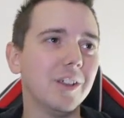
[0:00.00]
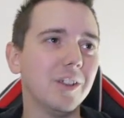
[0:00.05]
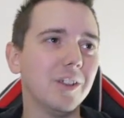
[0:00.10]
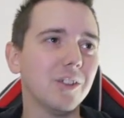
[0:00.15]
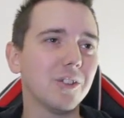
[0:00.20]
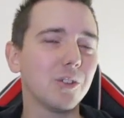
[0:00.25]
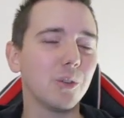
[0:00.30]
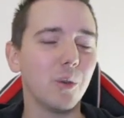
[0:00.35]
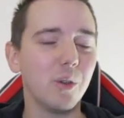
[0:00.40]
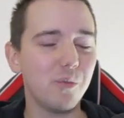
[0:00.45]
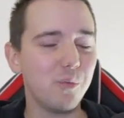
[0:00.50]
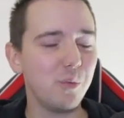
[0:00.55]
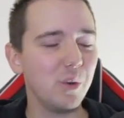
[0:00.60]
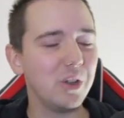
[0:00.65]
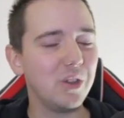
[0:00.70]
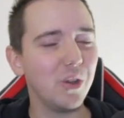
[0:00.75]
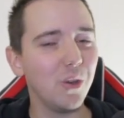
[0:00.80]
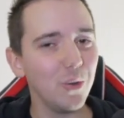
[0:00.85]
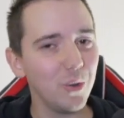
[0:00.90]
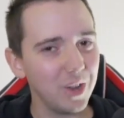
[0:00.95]
So if we
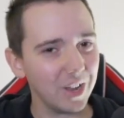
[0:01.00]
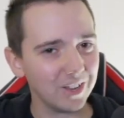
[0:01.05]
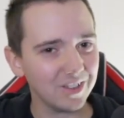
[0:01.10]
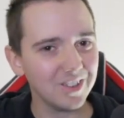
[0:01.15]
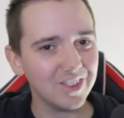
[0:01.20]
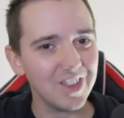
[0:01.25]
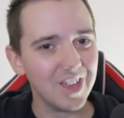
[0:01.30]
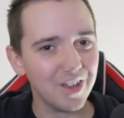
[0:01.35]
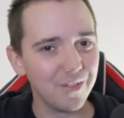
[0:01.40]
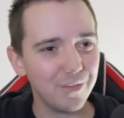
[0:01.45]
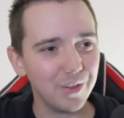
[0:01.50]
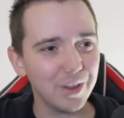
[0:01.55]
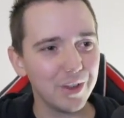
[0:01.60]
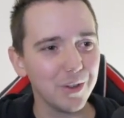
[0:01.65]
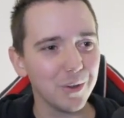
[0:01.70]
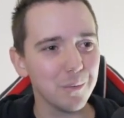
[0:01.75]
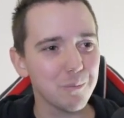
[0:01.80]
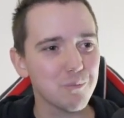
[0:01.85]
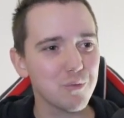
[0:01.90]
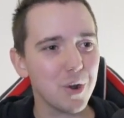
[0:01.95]
do get to the FA
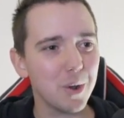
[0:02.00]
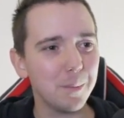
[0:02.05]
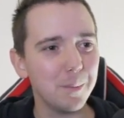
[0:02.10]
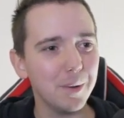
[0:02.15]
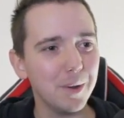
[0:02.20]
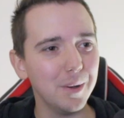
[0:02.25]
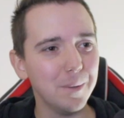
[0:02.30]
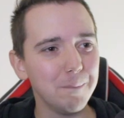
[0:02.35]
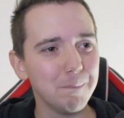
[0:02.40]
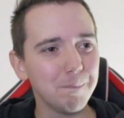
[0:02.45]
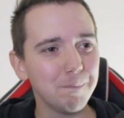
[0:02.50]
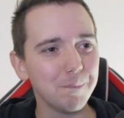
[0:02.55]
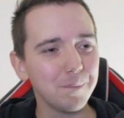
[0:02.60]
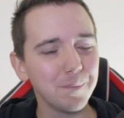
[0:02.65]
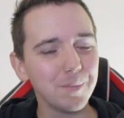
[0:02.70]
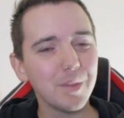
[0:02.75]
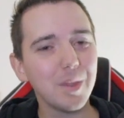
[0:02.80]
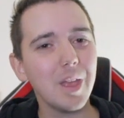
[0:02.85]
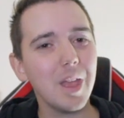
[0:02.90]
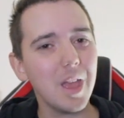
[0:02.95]
Cup proper,
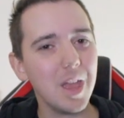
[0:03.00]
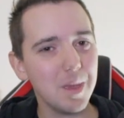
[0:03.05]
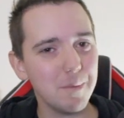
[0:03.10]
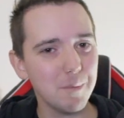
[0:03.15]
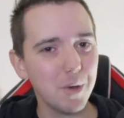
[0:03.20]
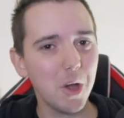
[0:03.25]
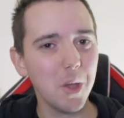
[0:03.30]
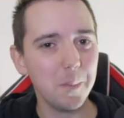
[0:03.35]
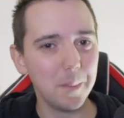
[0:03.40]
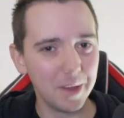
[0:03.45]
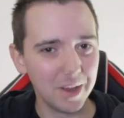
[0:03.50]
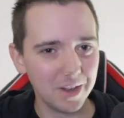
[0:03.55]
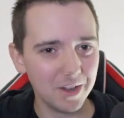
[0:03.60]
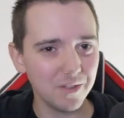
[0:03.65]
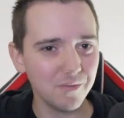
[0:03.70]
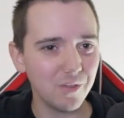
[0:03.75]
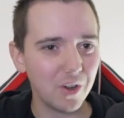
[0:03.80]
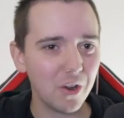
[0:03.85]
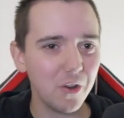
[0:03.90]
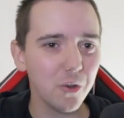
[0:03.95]
it might be
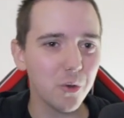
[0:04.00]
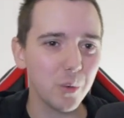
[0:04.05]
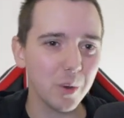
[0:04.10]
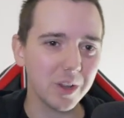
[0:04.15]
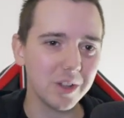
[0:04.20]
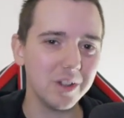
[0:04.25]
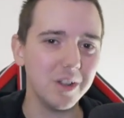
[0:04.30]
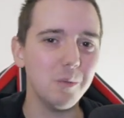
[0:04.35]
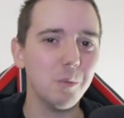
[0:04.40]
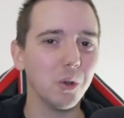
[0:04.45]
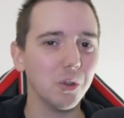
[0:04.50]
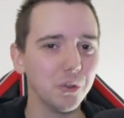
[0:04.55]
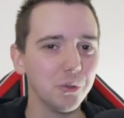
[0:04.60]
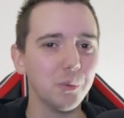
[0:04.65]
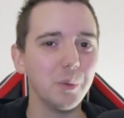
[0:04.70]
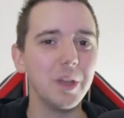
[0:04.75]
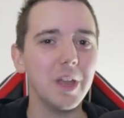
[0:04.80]
ending very quickly once we